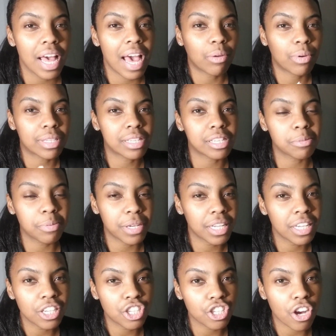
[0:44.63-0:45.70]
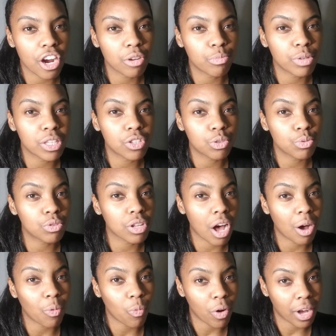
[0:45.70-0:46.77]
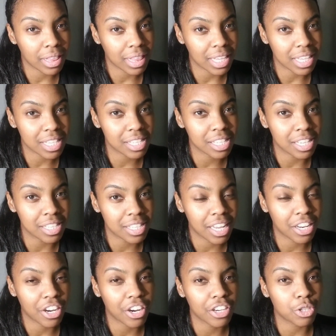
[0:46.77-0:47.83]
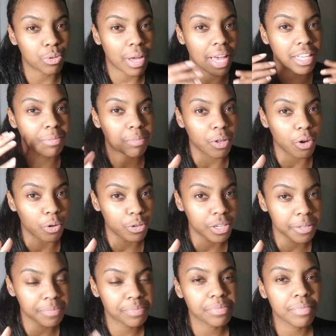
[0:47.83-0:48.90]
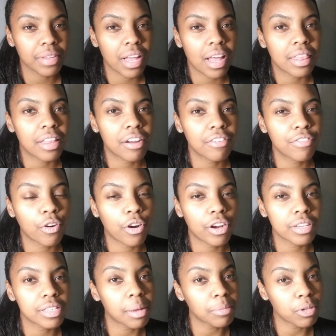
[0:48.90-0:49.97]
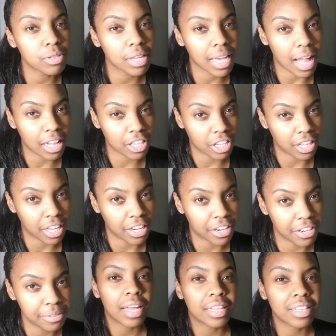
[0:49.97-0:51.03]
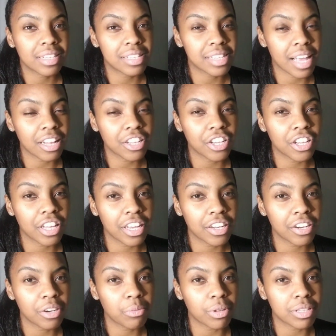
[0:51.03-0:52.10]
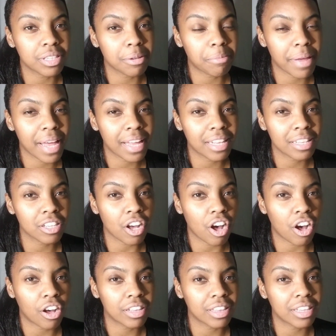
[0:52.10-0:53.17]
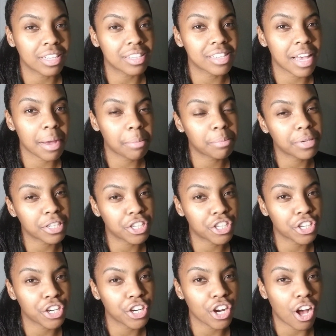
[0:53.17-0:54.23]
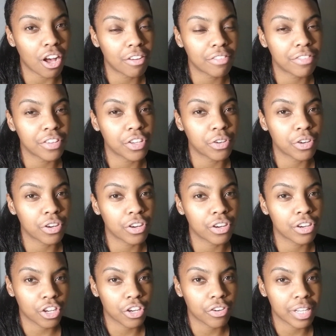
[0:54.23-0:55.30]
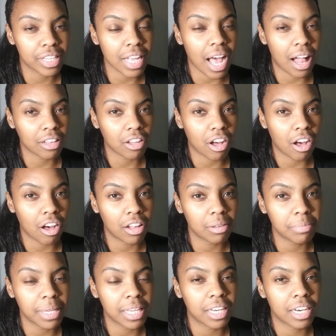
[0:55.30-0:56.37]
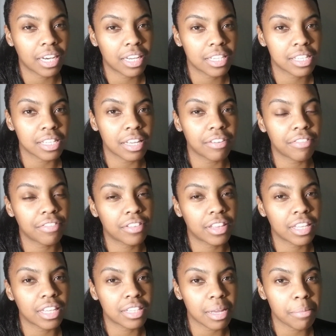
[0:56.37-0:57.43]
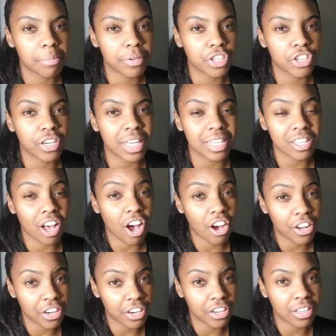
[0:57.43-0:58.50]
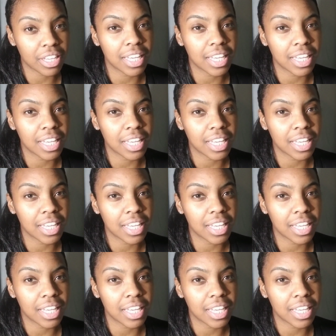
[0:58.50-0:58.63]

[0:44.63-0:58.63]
And once it's put in the jar, we do not want this container to explode. Therefore, some use a calculator, and this calculator will depend on the temperature of your current alcohol, because if the temperature is hotter, the